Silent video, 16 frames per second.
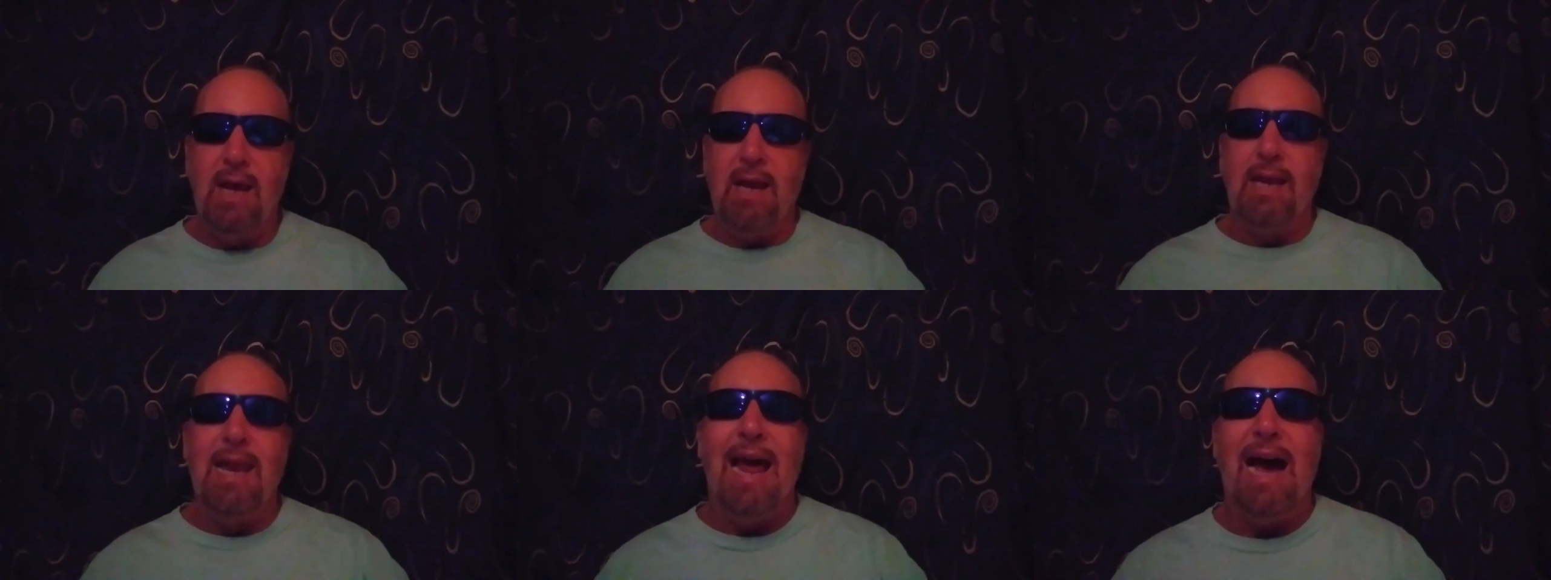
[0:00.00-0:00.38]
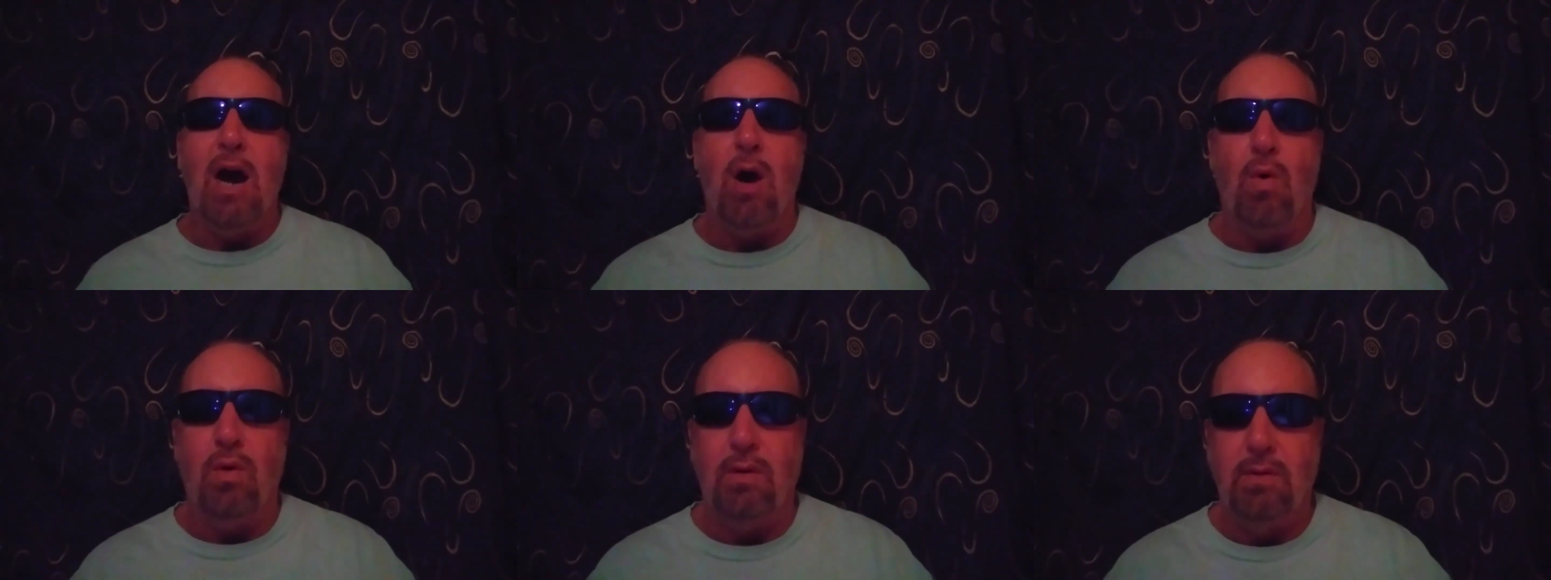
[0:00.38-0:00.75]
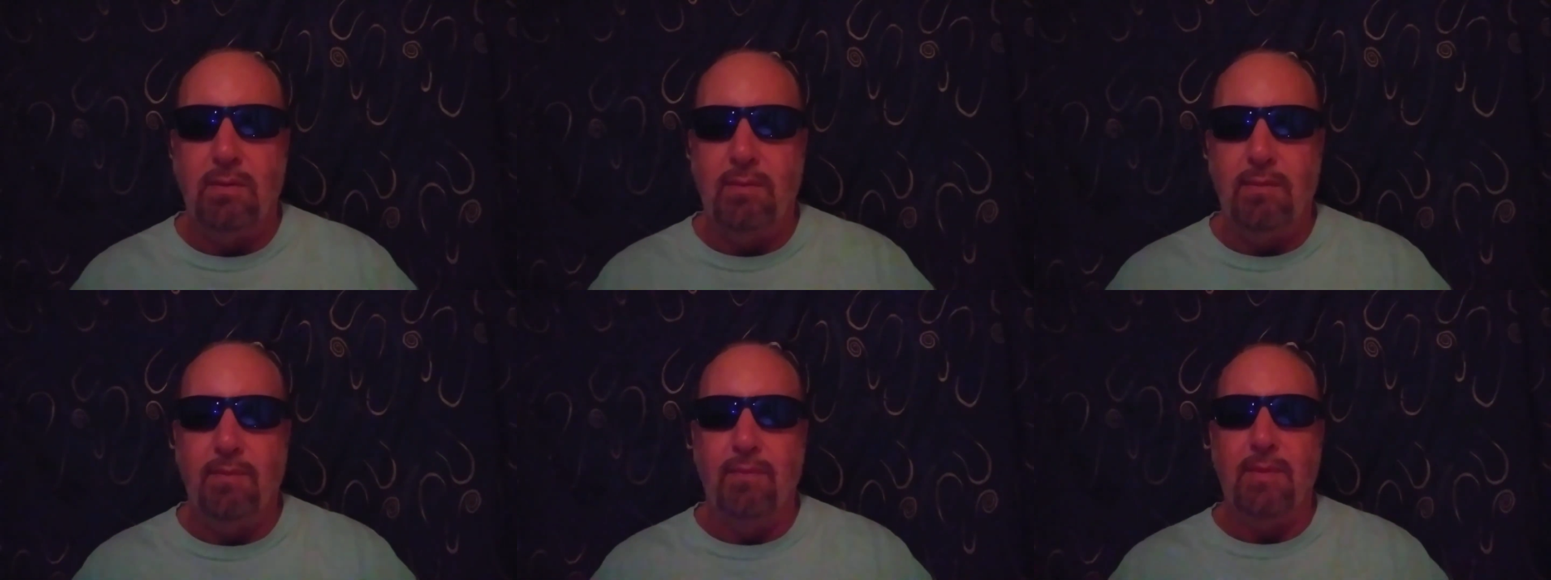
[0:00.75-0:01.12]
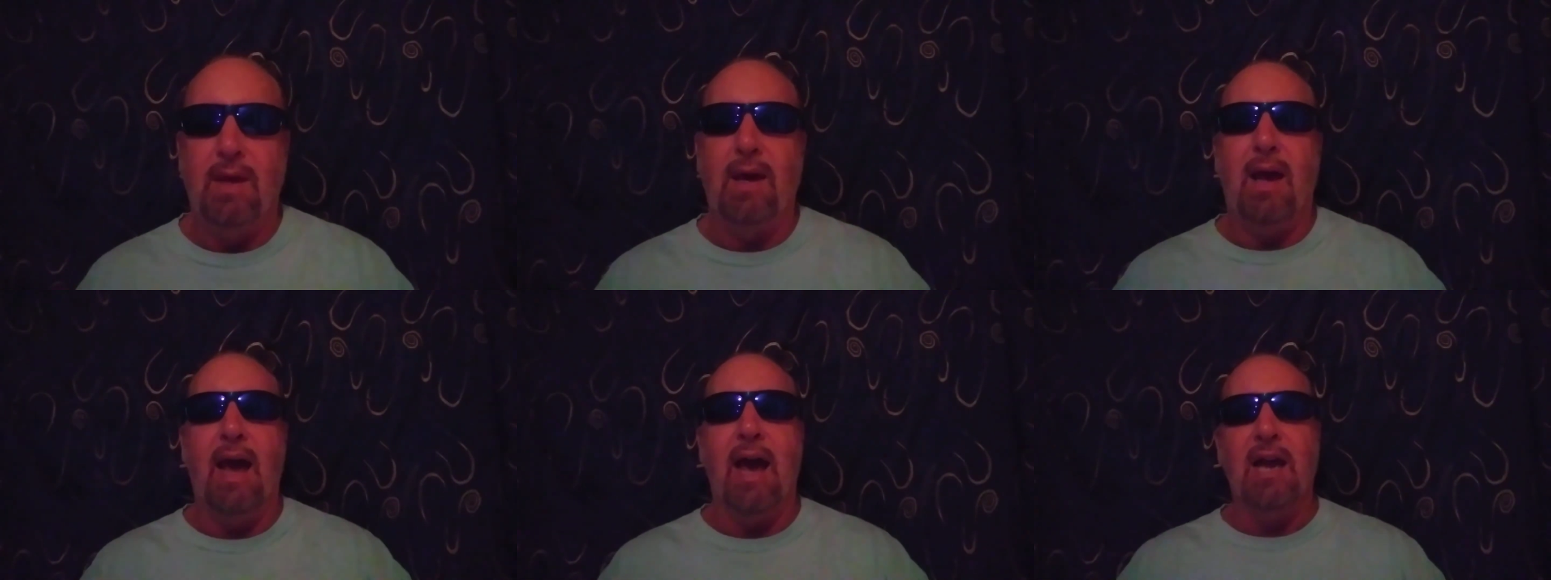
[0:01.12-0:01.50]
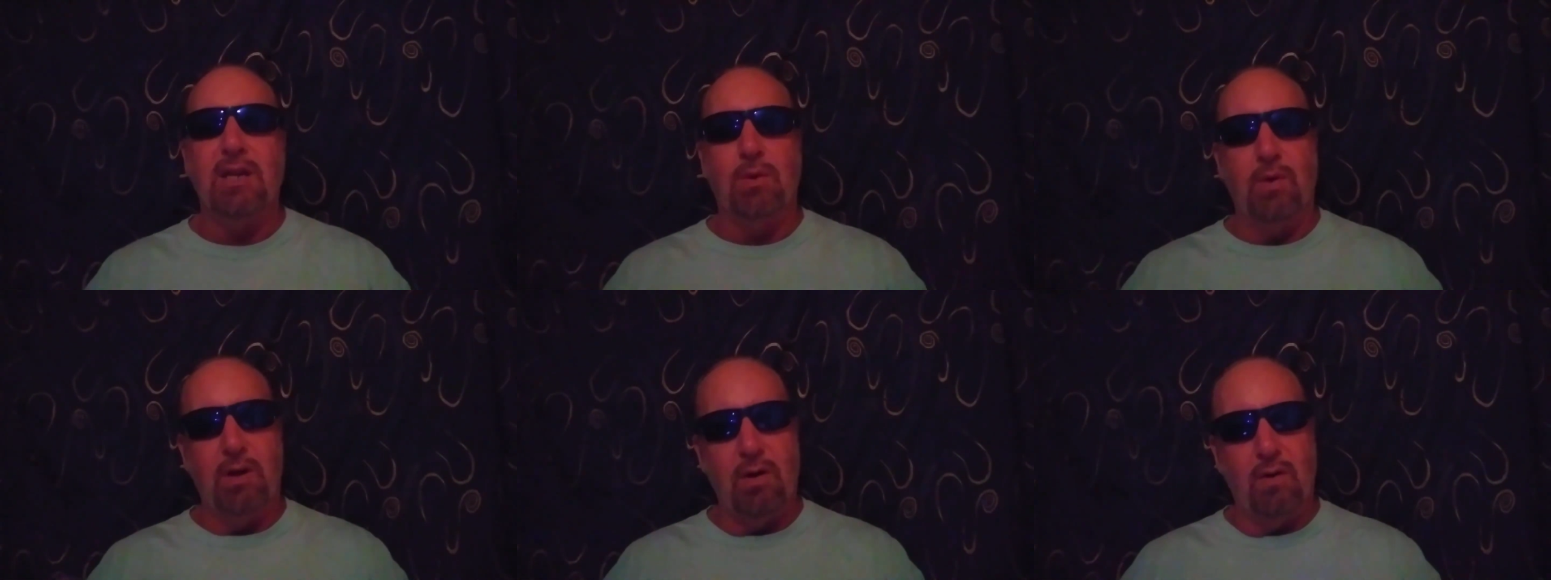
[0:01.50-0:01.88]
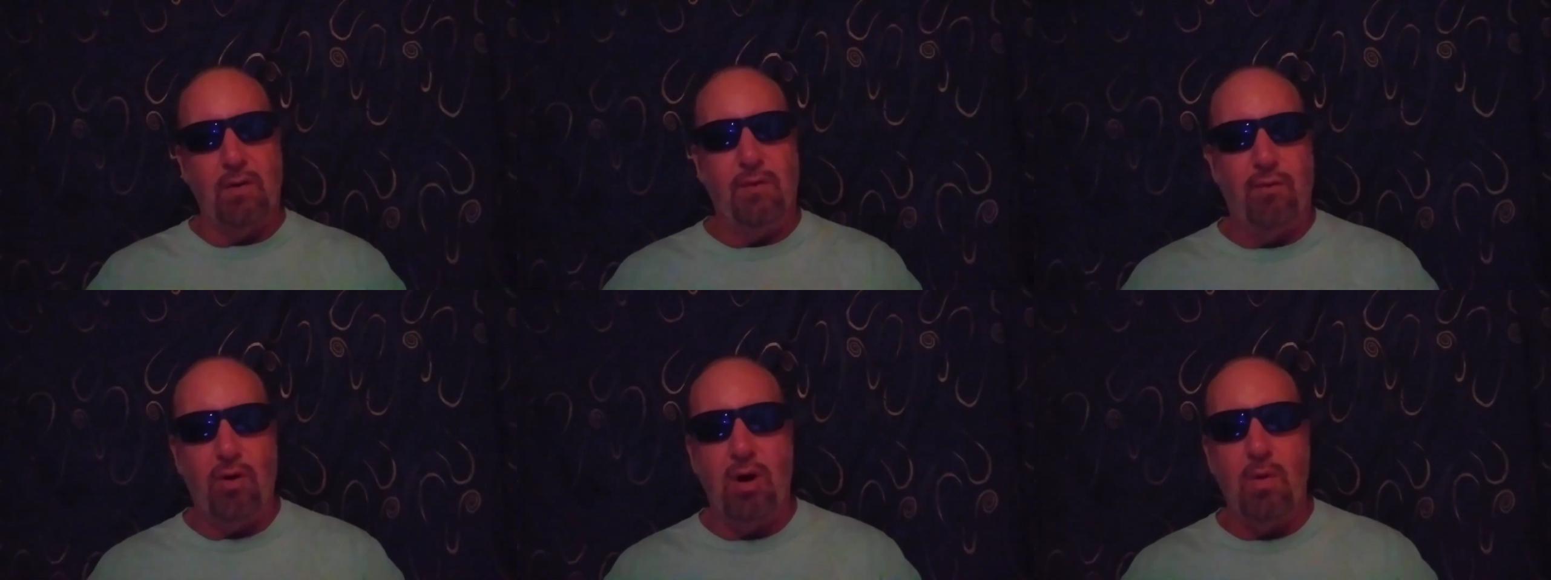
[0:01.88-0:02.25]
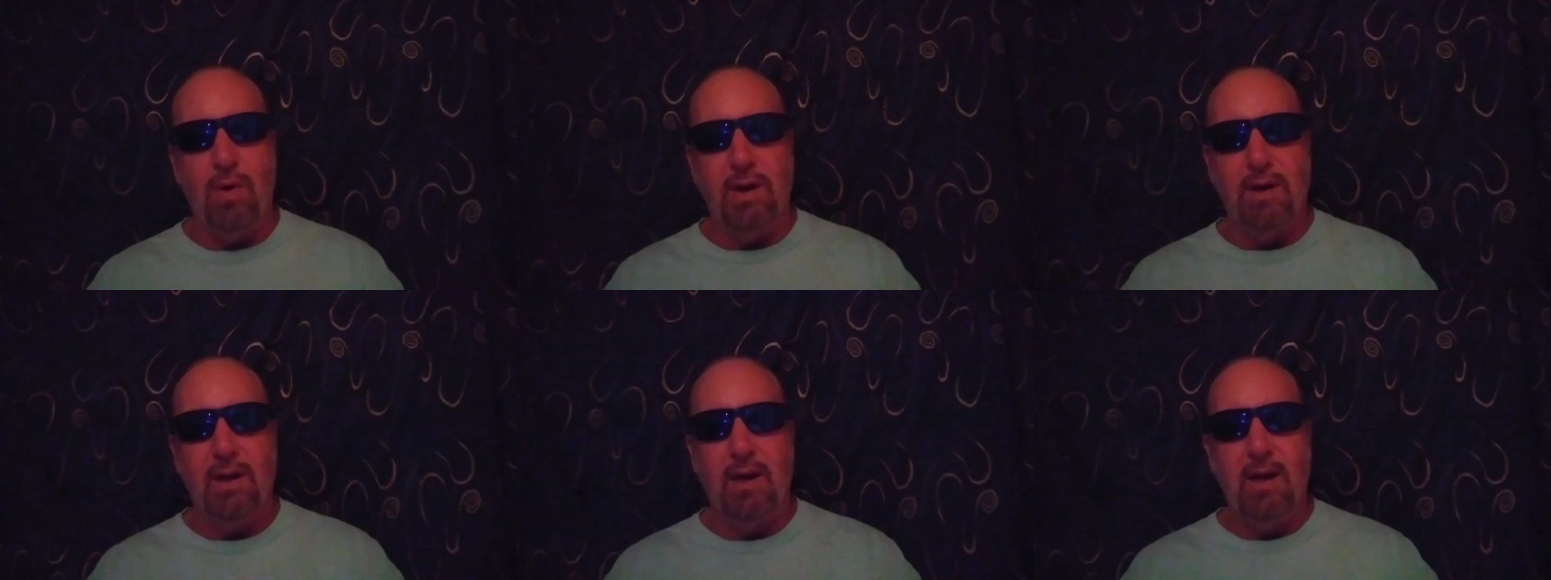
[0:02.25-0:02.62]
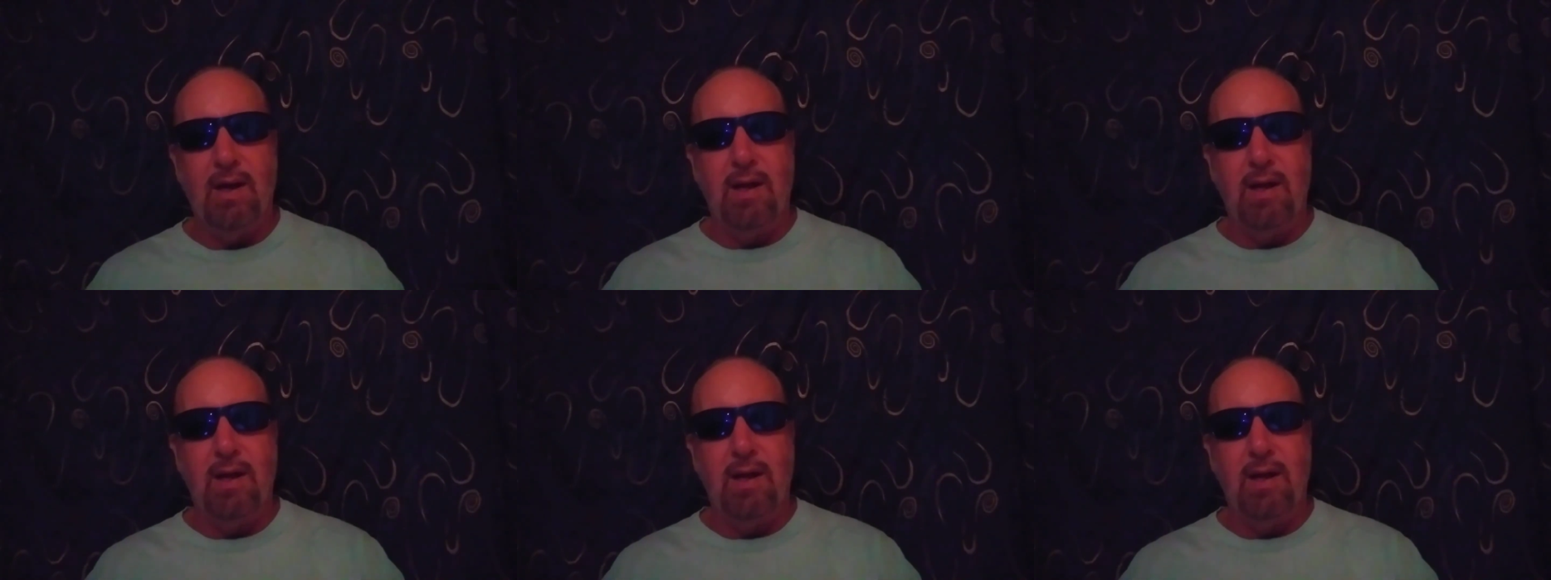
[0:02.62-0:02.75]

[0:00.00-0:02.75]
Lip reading: Now, as we go forward,